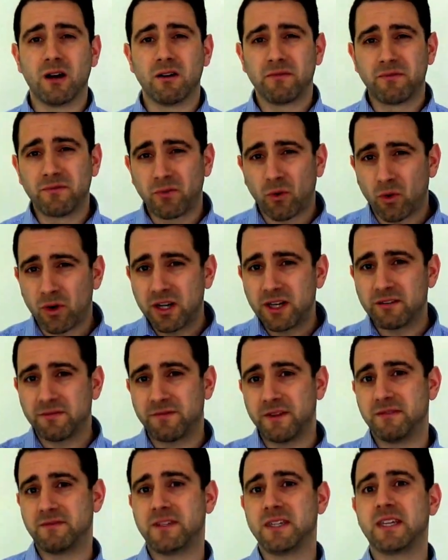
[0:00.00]
40 to
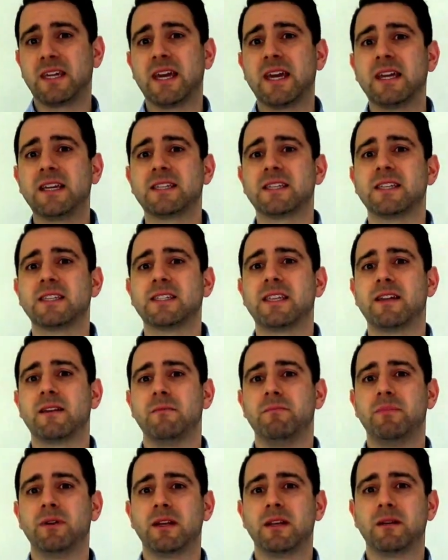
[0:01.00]
50 cases that
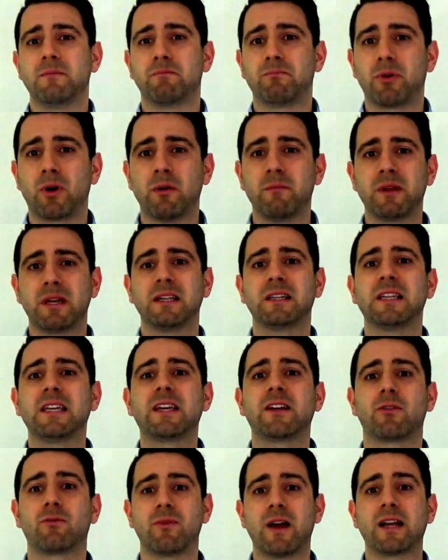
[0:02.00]
have been permanently
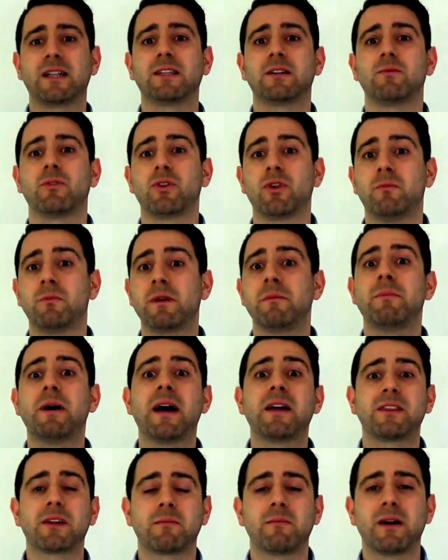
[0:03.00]
corrected with
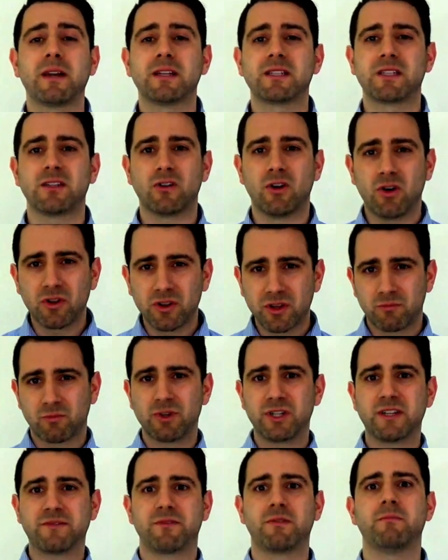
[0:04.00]
homeopathic medicine. of them
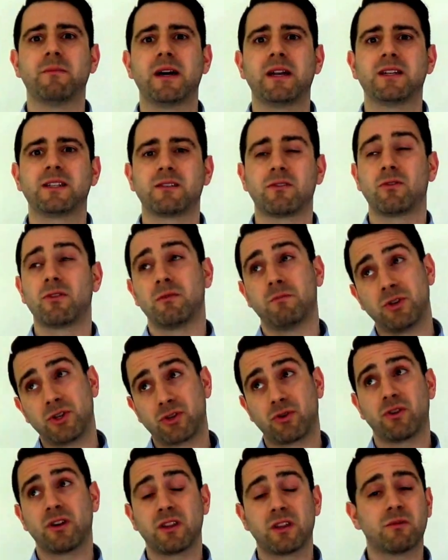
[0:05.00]
were different medicine, or the
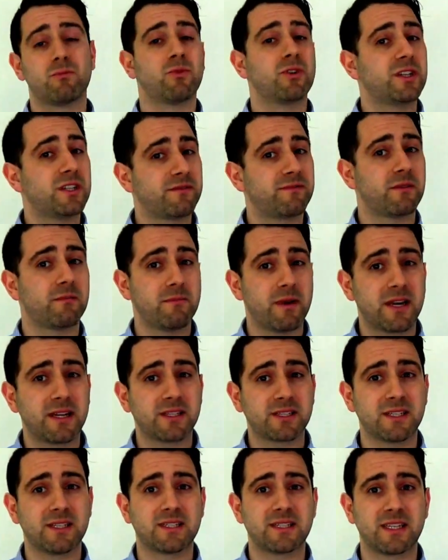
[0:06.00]
majority of them were different
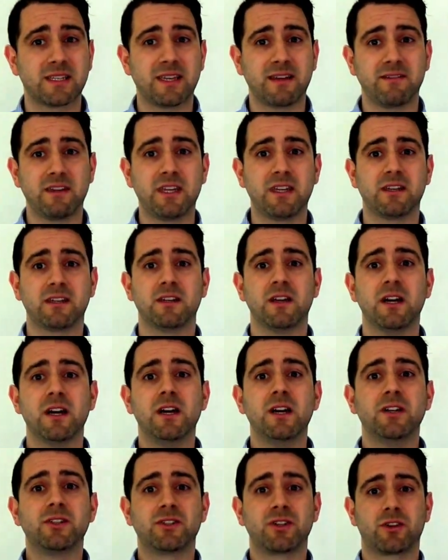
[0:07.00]
medicines that they needed
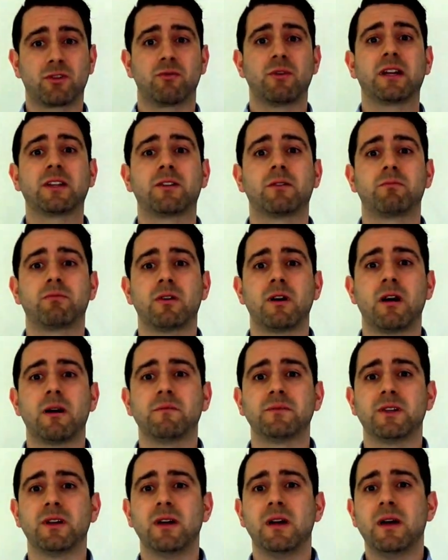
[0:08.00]
to correct their
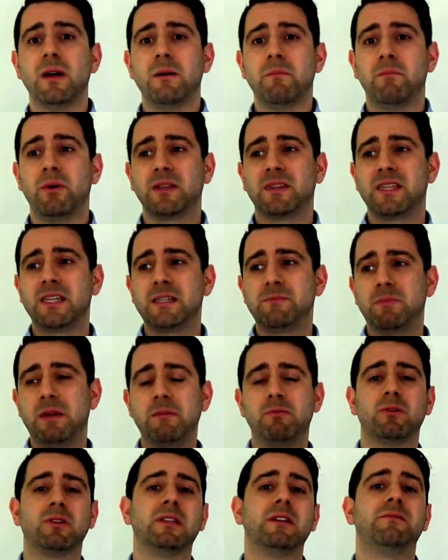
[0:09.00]
problems. But these
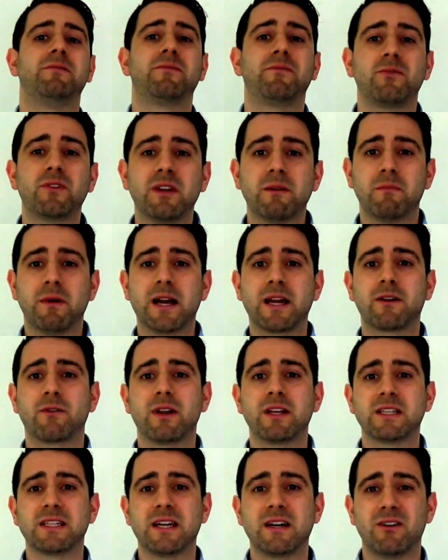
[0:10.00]
people live free of
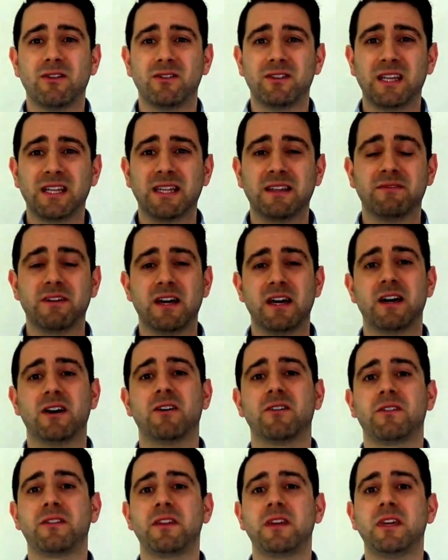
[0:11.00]
migraines now, and they live a
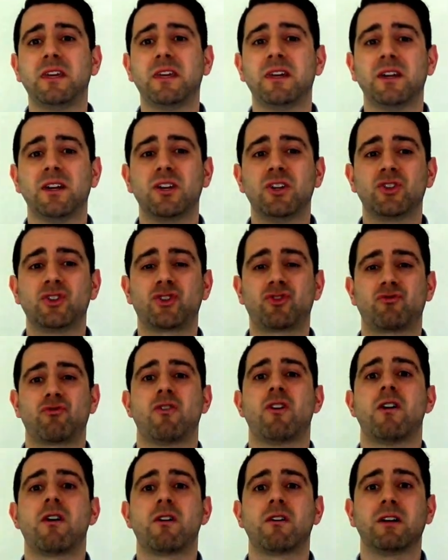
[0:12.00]
healthy,
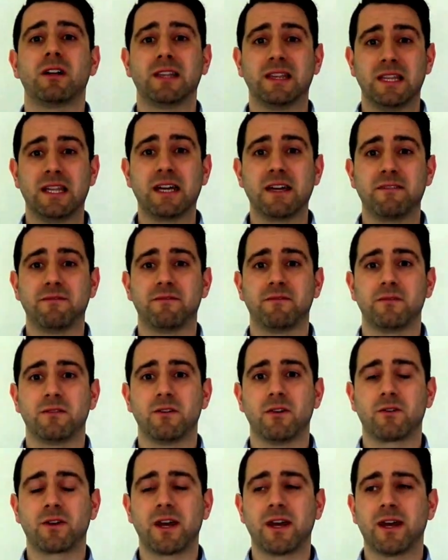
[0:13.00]
strong life,
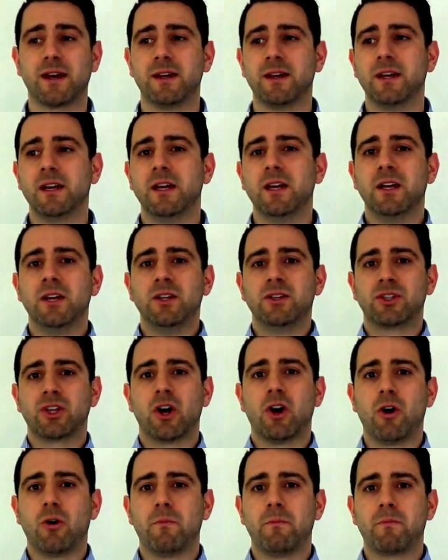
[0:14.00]
okay?
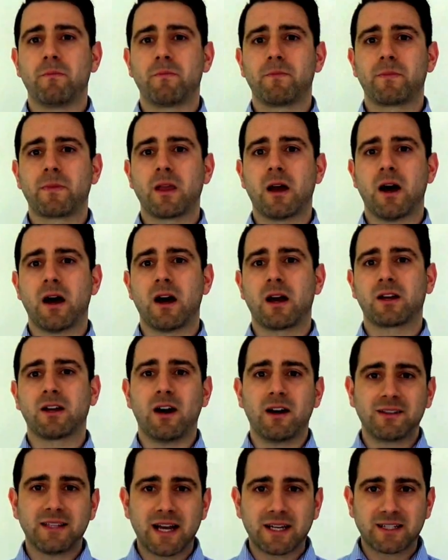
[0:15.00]
So
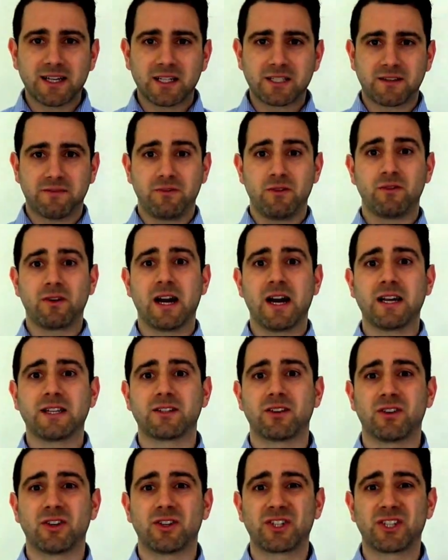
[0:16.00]
contact us if you
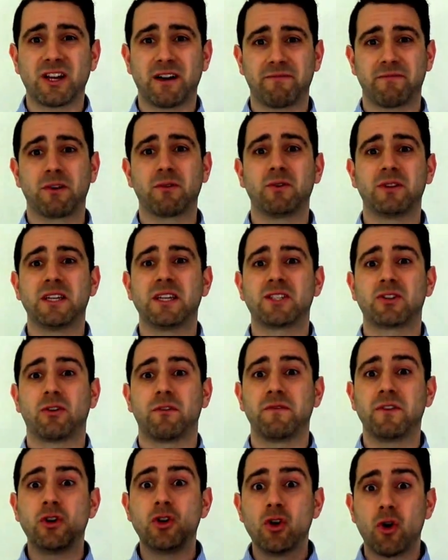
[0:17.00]
guys are suffering with this, or
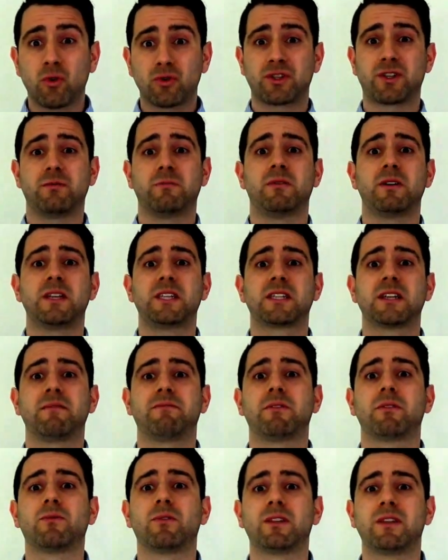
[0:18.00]
if you know somebody
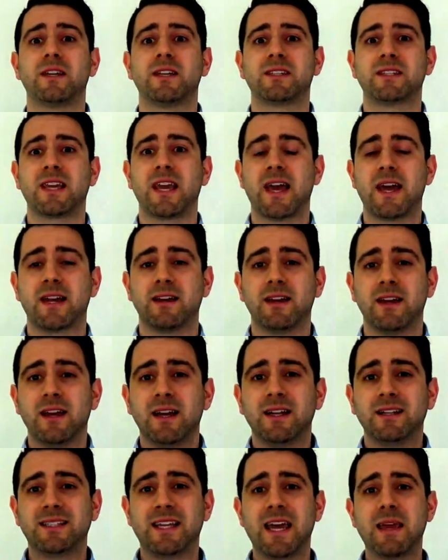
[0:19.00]
suffering with this, and
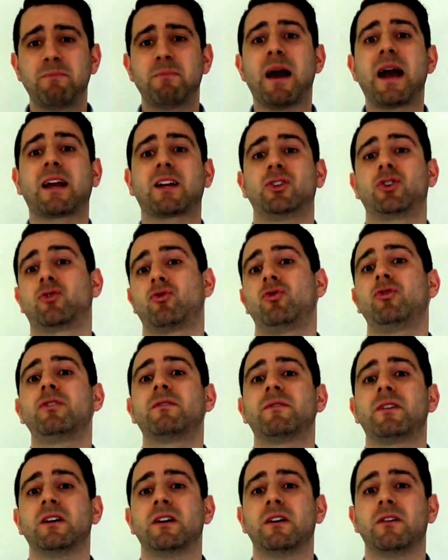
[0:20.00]
take back control
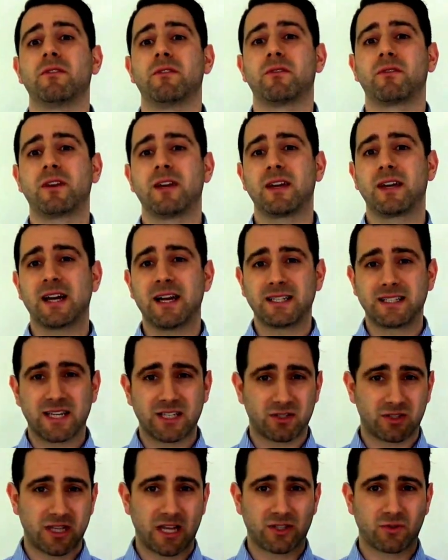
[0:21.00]
of your health, okay guys?
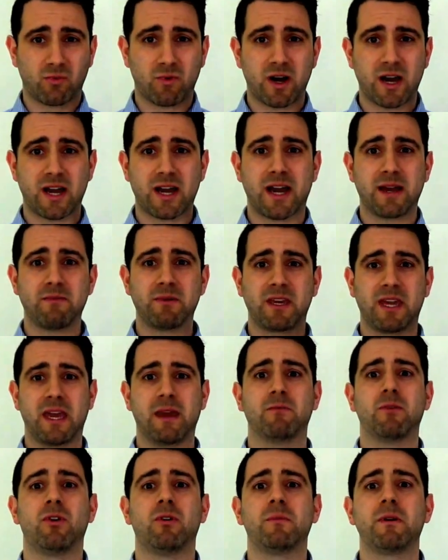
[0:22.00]
That's why I
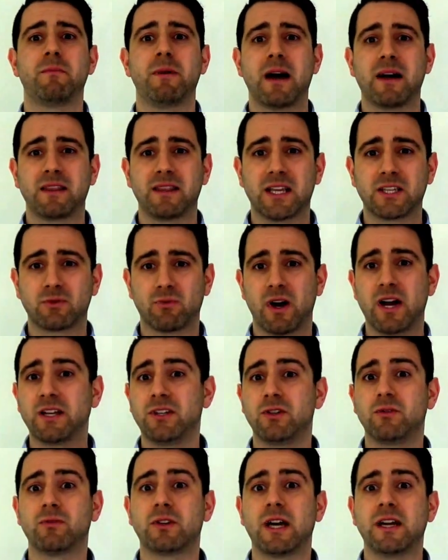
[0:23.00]
became a homeopath, and that's why I
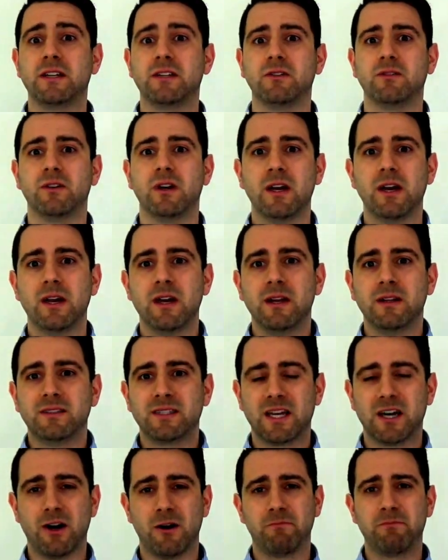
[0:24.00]
do what I do,
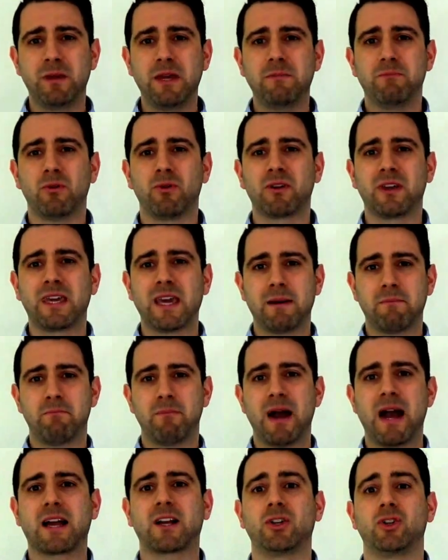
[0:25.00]
to help people get
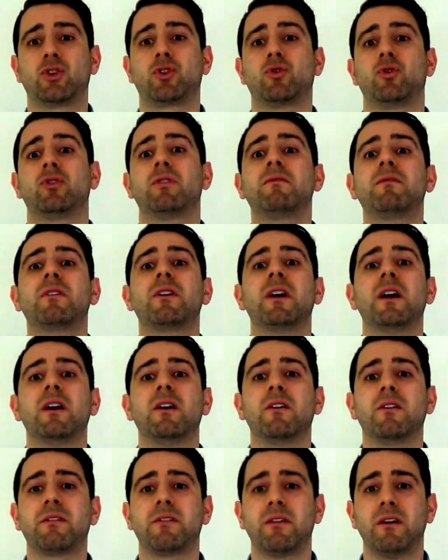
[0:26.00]
back control of their
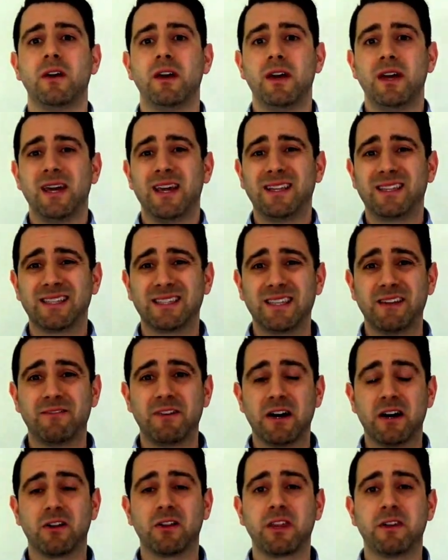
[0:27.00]
health and to live
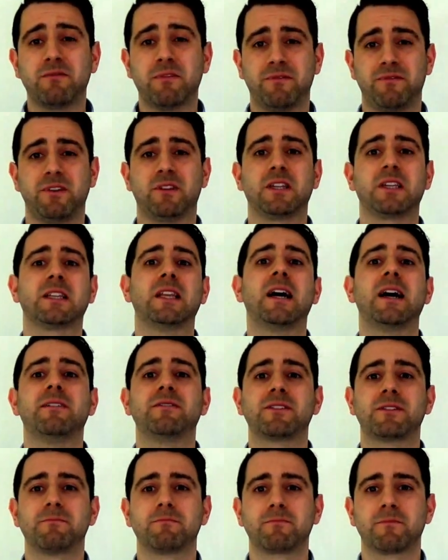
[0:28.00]
healthy, fulfilling
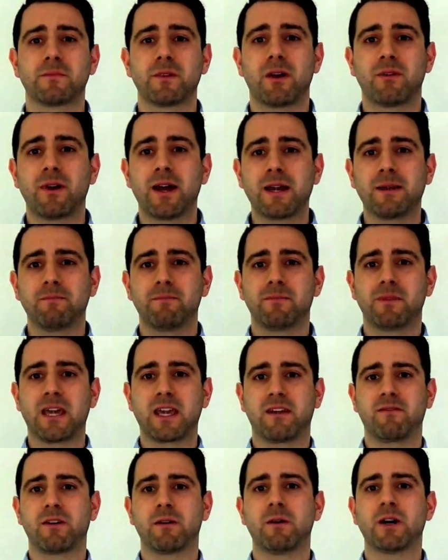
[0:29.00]
lives. All right?
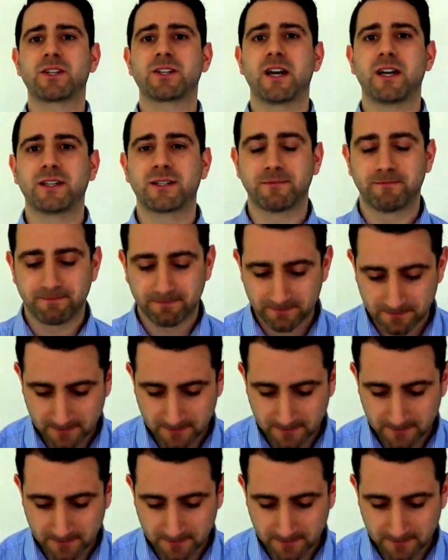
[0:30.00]
Thank you very much, guys.